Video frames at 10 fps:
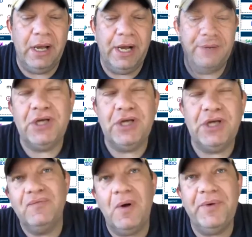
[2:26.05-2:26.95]
What
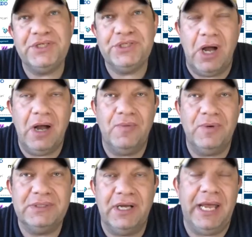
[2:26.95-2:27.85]
we saw
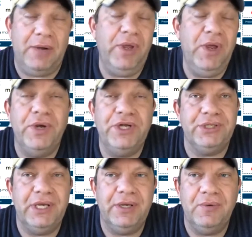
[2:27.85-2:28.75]
was, again, we
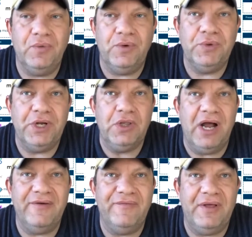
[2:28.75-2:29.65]
originally were doing a
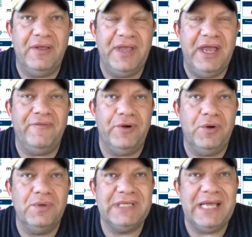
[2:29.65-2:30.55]
lot of the
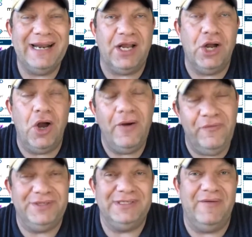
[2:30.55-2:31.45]
effort was at a
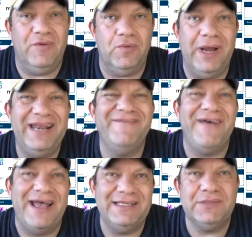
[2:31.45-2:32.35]
conference level, right?
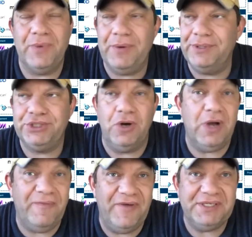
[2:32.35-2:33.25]
Events. We would
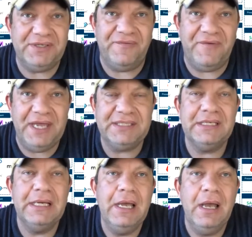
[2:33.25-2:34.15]
show up face to
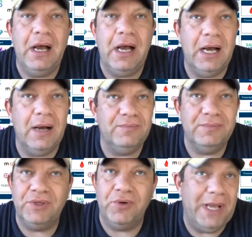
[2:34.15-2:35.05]
face, be
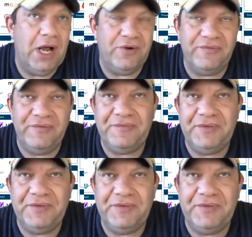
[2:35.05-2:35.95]

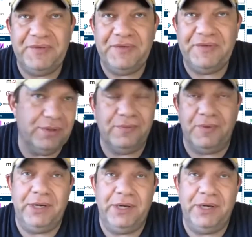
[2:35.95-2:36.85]
150,
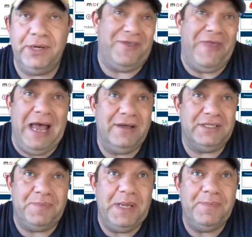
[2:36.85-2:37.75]
200, 300, sometimes
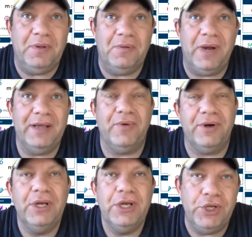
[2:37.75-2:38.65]
1,000 people, right?
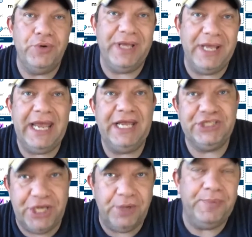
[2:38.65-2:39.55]
Where you would
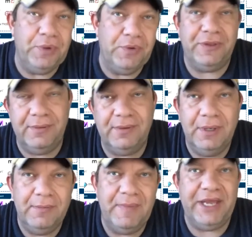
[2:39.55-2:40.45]
engage at your booth and
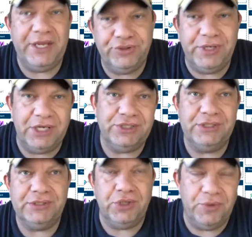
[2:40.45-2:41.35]
make
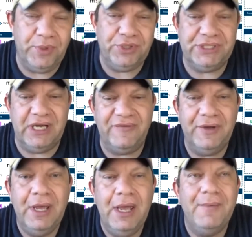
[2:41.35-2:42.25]
introductions, show them your
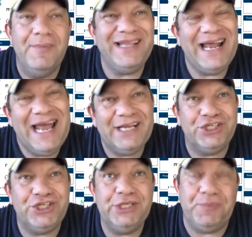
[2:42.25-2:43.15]
stuff. But that had
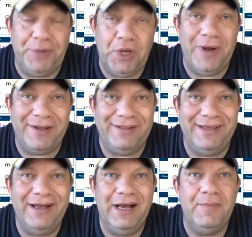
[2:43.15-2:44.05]
to change pretty
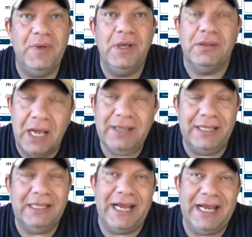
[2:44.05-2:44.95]
quickly.
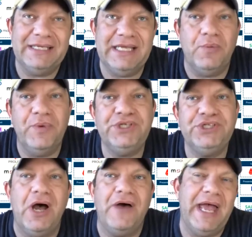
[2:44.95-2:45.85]
Luckily, like I said, we
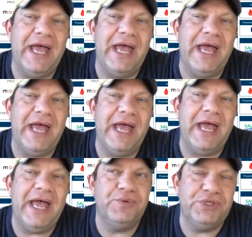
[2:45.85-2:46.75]
saw that
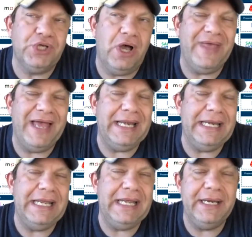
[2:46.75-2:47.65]
evolution. We saw
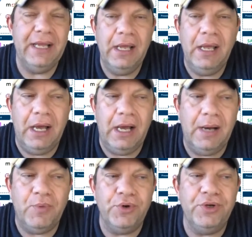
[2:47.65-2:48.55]
that need
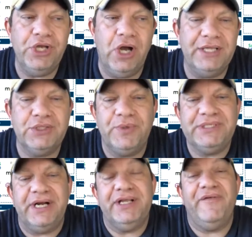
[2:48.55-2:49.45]
early on. So we
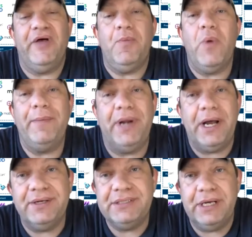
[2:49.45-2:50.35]
started to develop
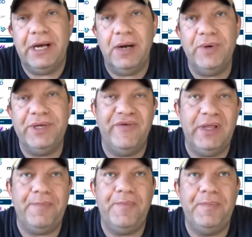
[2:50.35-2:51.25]
webinars. We
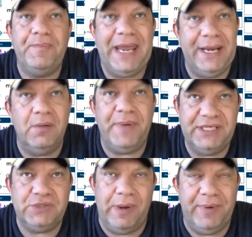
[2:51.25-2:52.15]
developed
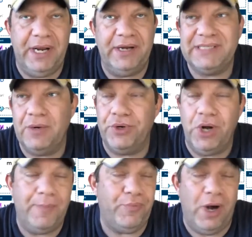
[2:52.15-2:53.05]
panel-based webinars that were
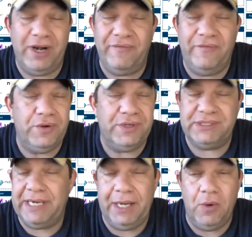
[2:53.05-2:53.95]
not
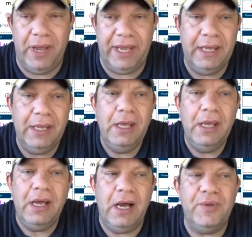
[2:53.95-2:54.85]
product-focused in any way.
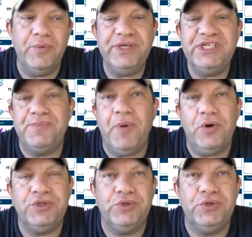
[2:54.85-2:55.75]
It really
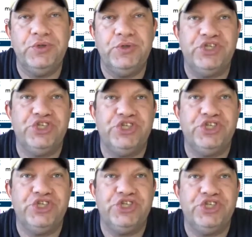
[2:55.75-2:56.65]
spoke to a
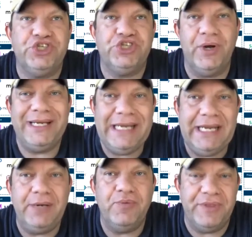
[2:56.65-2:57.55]
challenge,
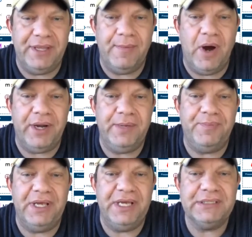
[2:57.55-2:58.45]
a need within the
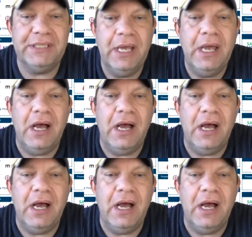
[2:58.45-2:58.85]
marketplace.